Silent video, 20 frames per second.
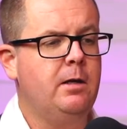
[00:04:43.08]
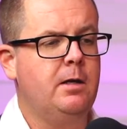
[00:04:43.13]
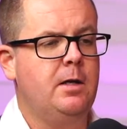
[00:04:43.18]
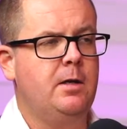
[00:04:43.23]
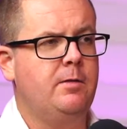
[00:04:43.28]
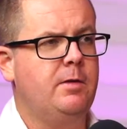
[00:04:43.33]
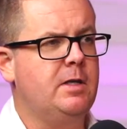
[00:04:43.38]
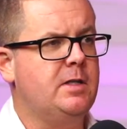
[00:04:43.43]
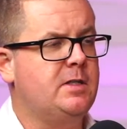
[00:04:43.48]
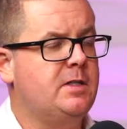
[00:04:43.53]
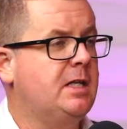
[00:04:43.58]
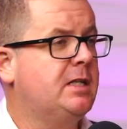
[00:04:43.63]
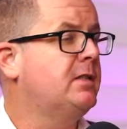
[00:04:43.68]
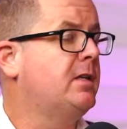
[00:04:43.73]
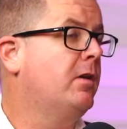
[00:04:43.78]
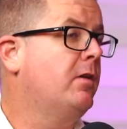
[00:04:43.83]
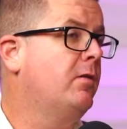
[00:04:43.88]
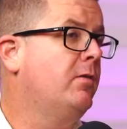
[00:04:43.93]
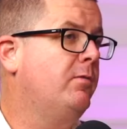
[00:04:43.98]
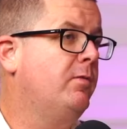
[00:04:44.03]
there's
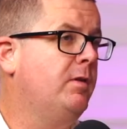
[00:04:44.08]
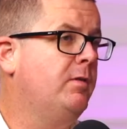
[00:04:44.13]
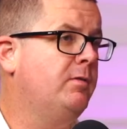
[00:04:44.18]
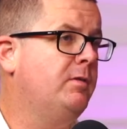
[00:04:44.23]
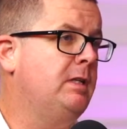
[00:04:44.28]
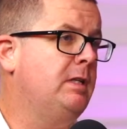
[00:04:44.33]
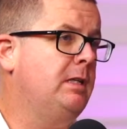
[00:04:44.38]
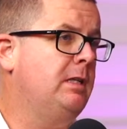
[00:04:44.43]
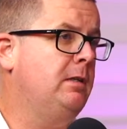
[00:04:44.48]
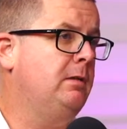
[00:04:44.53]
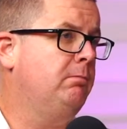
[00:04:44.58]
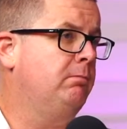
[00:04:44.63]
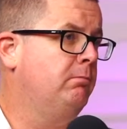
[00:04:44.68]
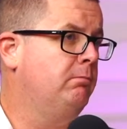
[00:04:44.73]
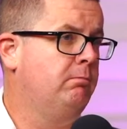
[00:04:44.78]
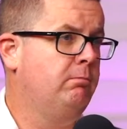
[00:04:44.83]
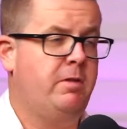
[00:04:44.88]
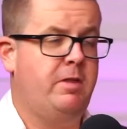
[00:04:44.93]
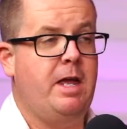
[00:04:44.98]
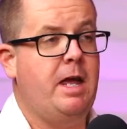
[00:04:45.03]
$650
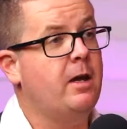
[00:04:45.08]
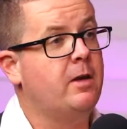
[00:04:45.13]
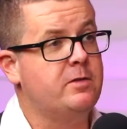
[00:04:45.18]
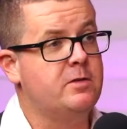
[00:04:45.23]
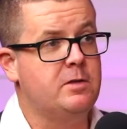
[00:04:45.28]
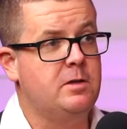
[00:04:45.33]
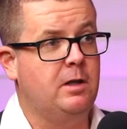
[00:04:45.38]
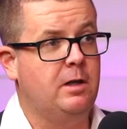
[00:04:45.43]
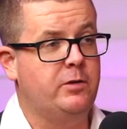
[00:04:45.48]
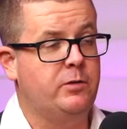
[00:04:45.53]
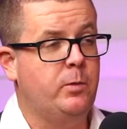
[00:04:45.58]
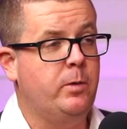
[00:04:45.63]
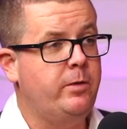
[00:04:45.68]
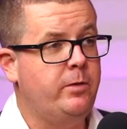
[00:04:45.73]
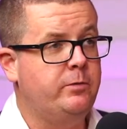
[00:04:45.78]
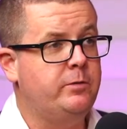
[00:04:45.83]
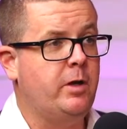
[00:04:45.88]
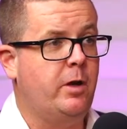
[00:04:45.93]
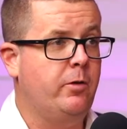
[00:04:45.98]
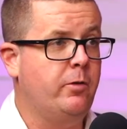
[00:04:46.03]
$100,000 worth
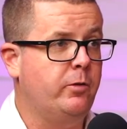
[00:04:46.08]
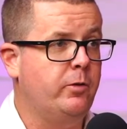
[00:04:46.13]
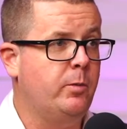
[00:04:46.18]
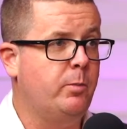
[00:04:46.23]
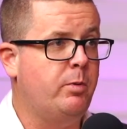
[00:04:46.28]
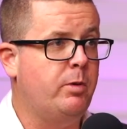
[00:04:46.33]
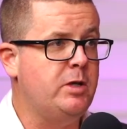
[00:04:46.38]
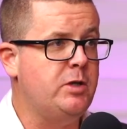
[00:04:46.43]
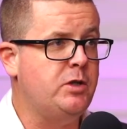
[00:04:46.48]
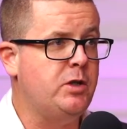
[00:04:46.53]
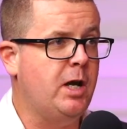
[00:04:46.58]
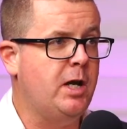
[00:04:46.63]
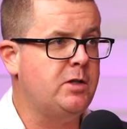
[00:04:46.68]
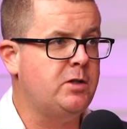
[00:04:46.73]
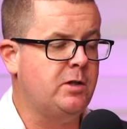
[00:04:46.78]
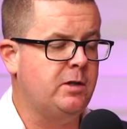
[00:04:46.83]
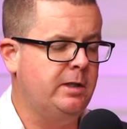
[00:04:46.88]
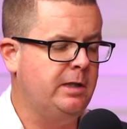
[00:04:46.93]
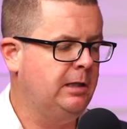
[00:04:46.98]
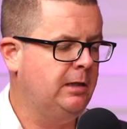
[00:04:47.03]
of total
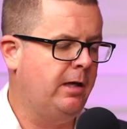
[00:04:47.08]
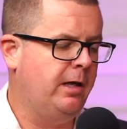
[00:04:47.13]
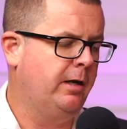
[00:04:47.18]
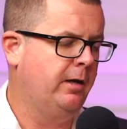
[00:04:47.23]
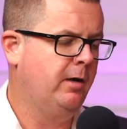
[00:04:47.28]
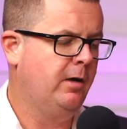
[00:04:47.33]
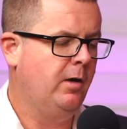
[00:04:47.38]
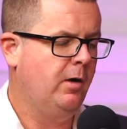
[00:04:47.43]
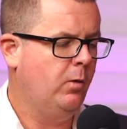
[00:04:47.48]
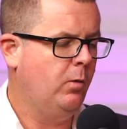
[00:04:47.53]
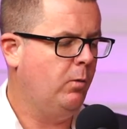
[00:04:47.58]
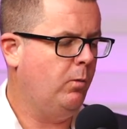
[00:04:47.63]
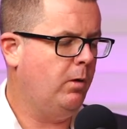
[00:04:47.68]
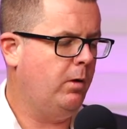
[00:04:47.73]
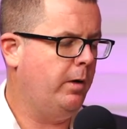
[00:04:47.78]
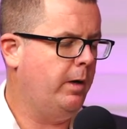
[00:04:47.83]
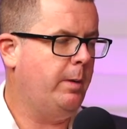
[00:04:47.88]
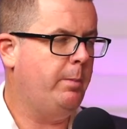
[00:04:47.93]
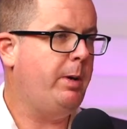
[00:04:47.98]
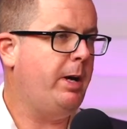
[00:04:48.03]
depreciation. They're like,
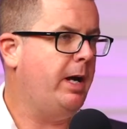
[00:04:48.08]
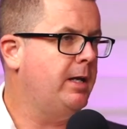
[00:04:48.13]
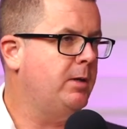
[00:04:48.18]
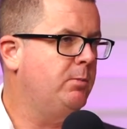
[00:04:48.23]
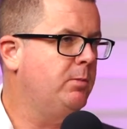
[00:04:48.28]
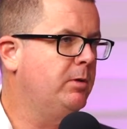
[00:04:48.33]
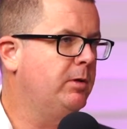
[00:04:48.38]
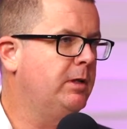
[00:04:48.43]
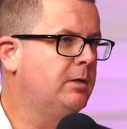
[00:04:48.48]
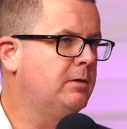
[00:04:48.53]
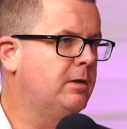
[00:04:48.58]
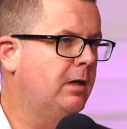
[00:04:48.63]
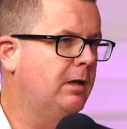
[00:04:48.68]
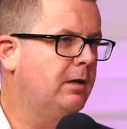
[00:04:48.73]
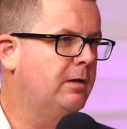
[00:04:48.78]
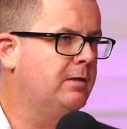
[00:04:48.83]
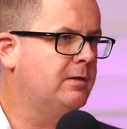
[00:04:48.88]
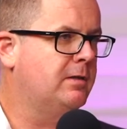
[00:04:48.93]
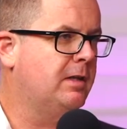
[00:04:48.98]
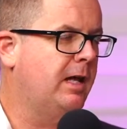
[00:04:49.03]
whoa, I paid $1 million.
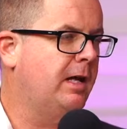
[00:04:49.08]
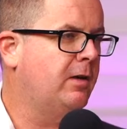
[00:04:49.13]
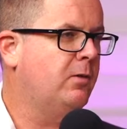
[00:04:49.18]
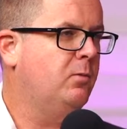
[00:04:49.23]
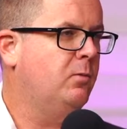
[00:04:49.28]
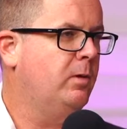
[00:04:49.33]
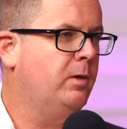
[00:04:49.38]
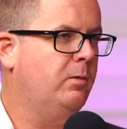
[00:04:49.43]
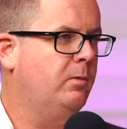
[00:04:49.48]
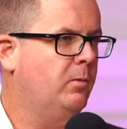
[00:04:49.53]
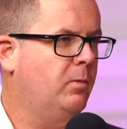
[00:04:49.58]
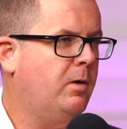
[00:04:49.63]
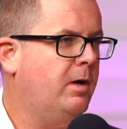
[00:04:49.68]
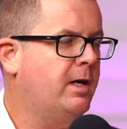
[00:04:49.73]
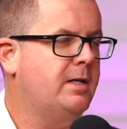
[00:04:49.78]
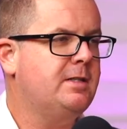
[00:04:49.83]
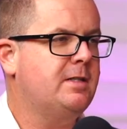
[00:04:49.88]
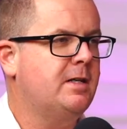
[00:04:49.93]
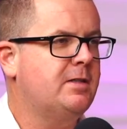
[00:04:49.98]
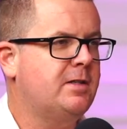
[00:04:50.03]
Like, why
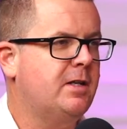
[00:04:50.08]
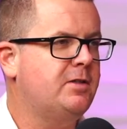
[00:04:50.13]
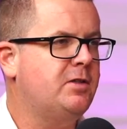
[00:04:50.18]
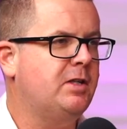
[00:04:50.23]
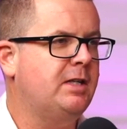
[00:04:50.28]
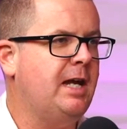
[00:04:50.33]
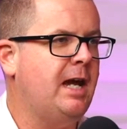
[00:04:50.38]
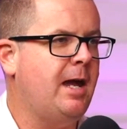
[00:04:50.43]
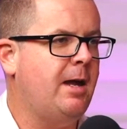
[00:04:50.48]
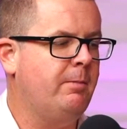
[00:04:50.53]
is there such a gap?